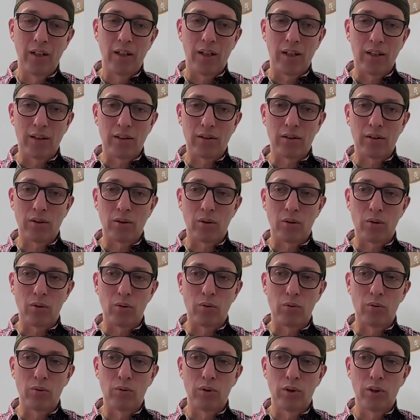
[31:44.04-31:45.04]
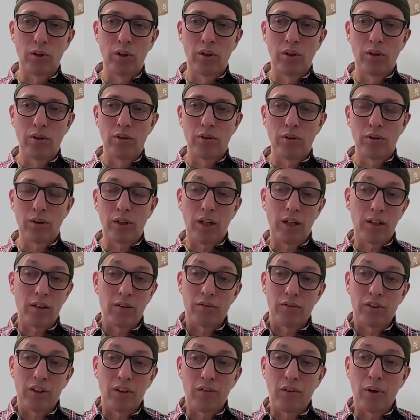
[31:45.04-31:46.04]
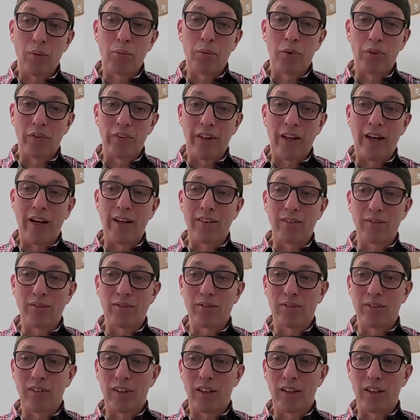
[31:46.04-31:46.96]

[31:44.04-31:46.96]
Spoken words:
And so you kind of give up on that